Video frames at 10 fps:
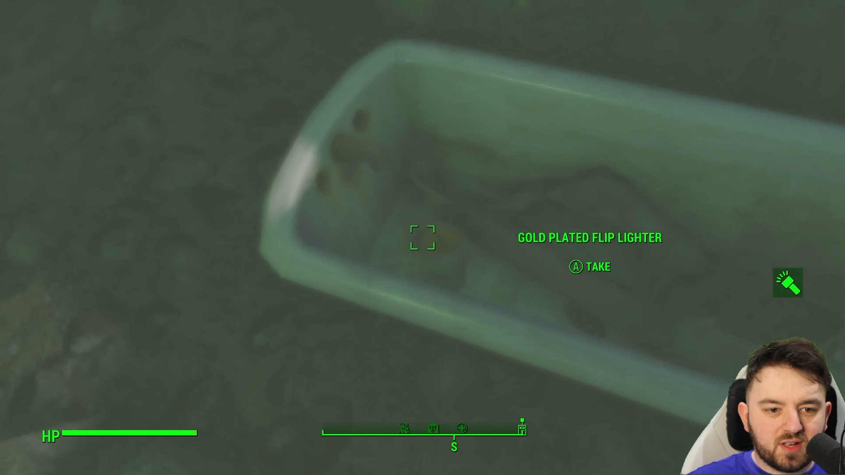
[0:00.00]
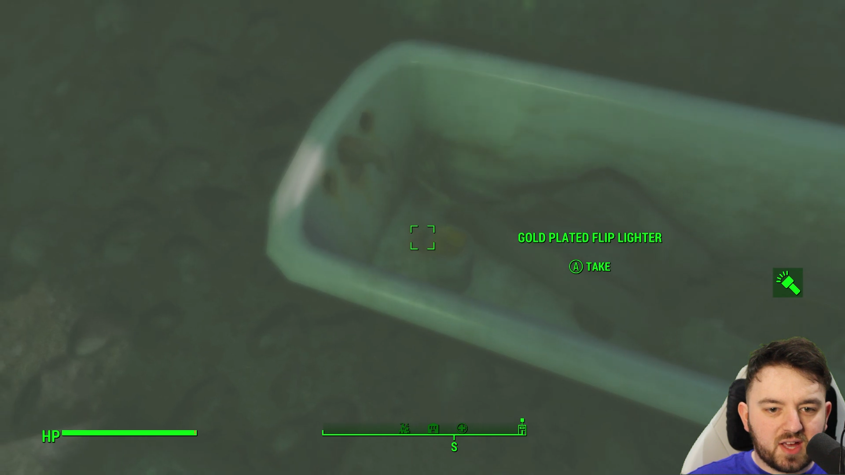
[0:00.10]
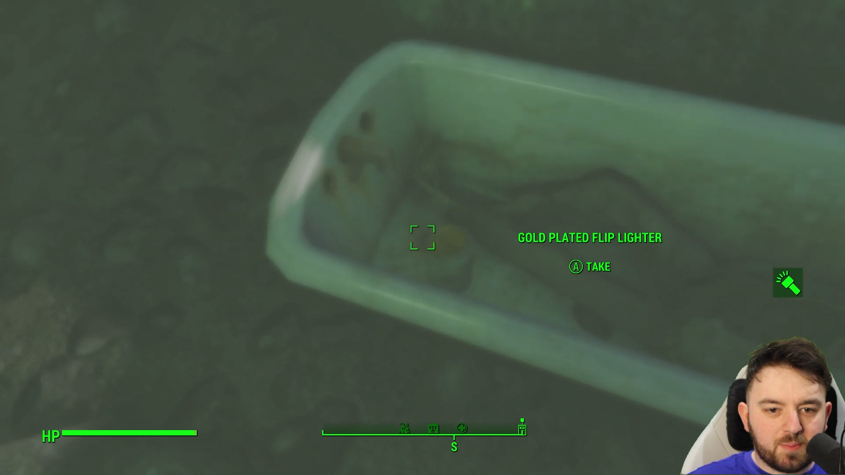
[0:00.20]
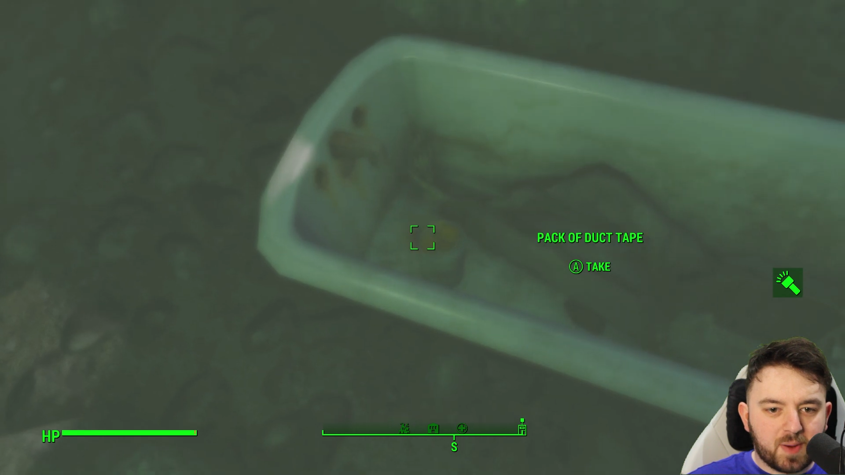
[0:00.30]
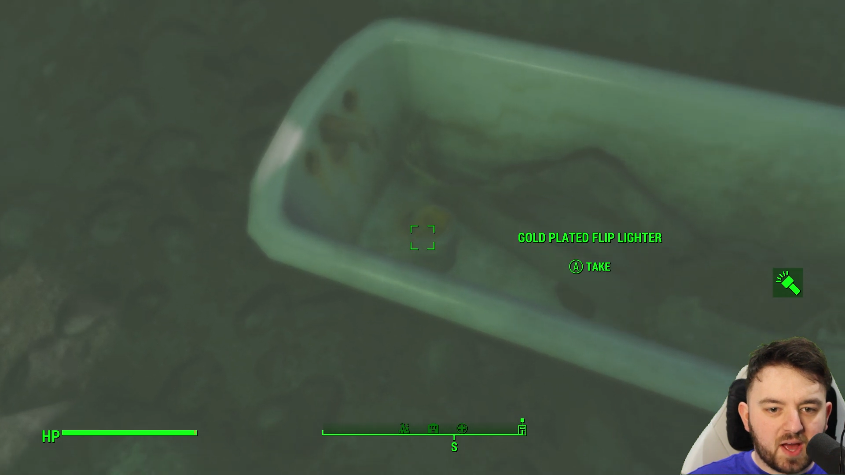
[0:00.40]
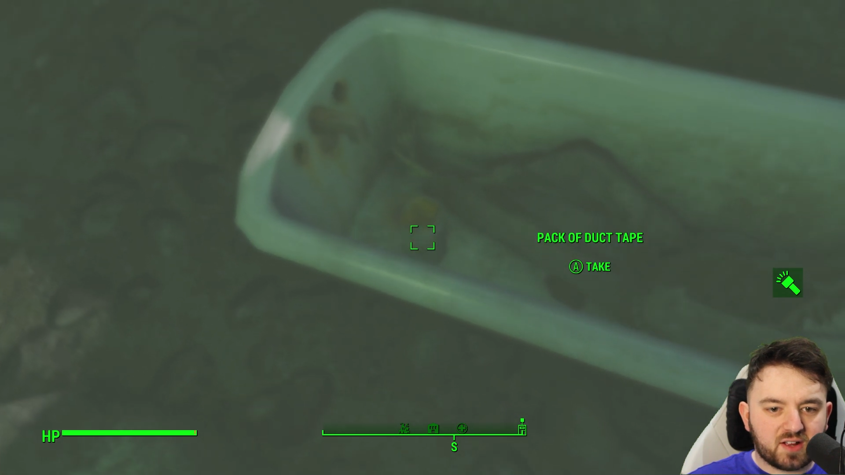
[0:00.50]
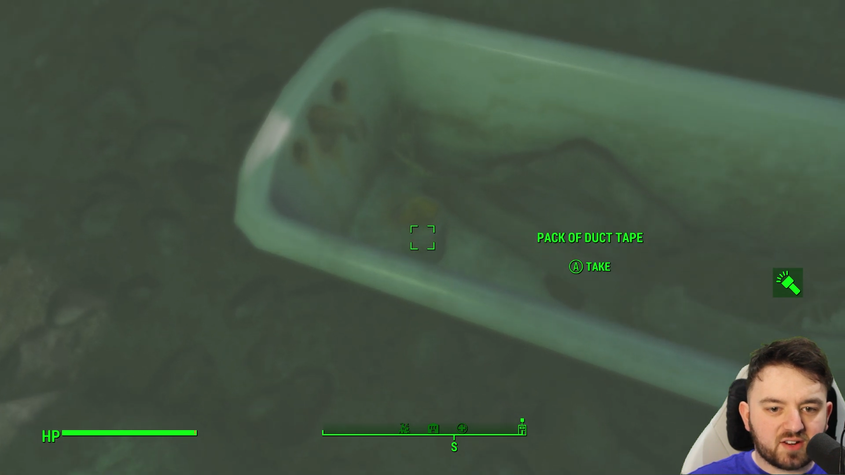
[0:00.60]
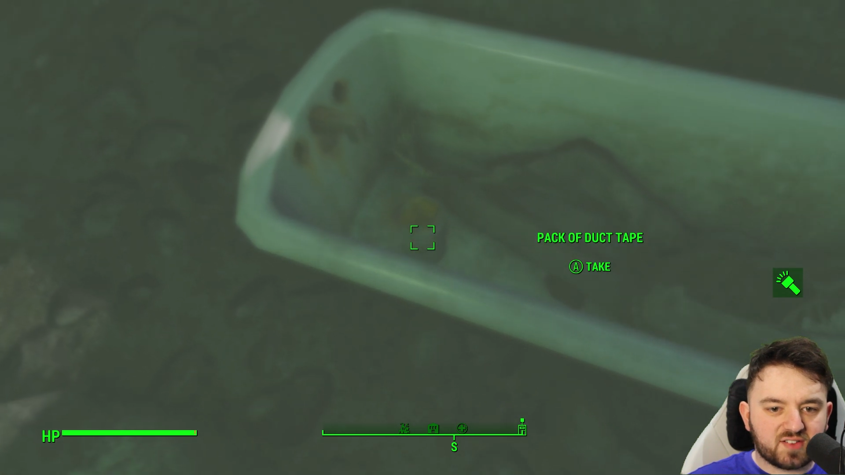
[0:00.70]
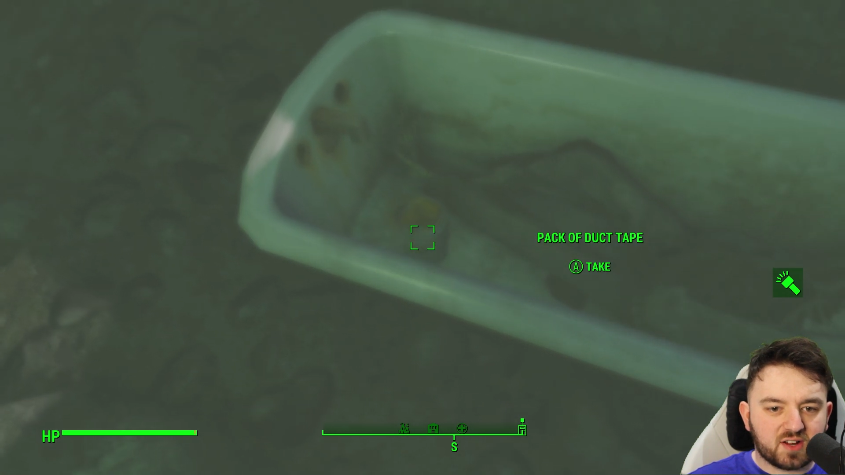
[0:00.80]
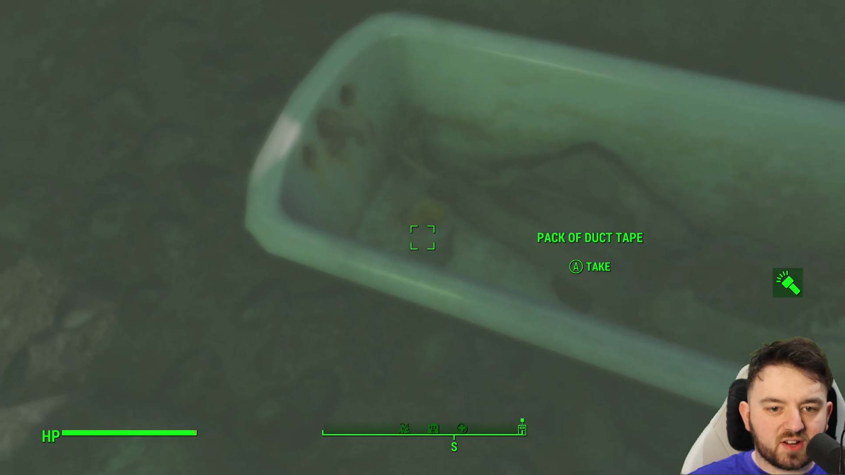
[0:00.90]
a packet of
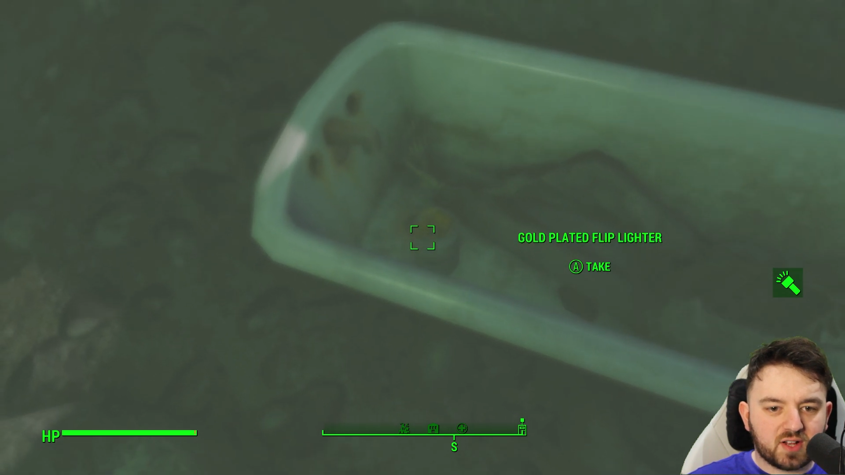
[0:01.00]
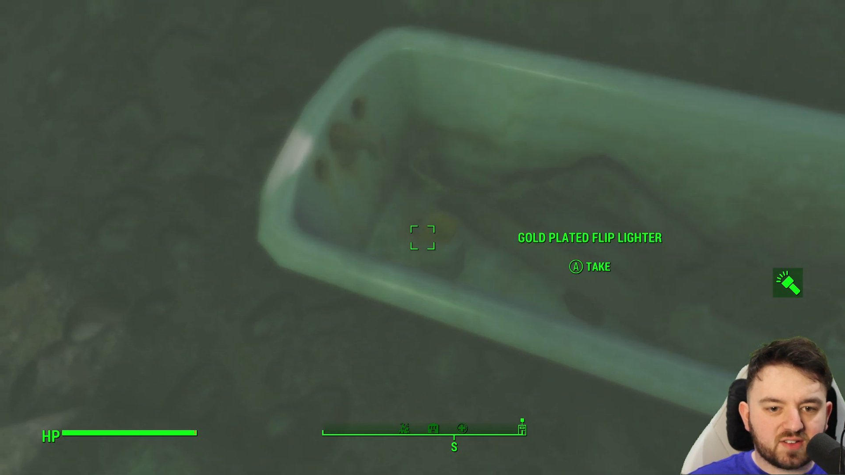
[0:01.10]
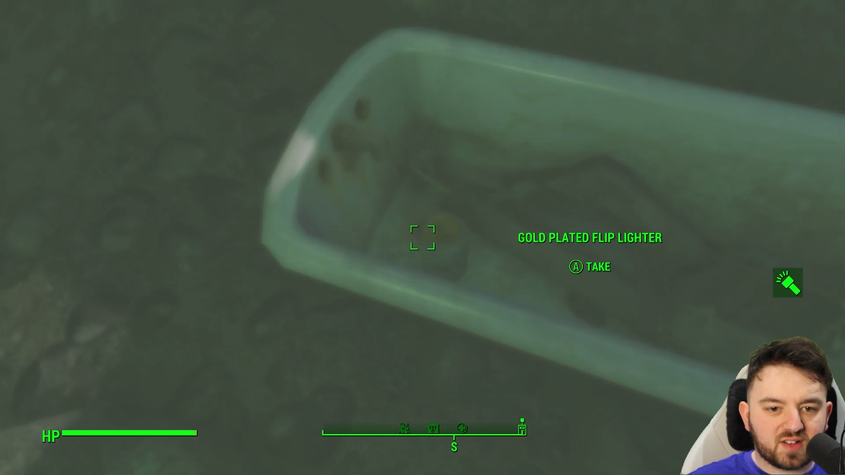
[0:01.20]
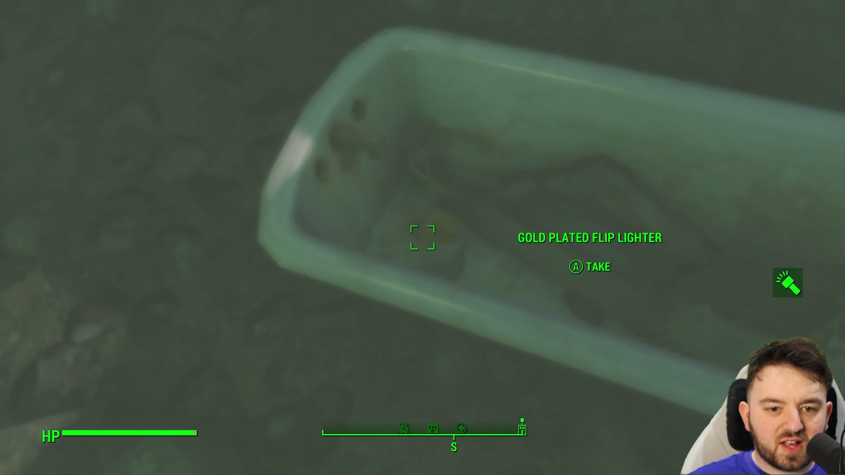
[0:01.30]
cigarettes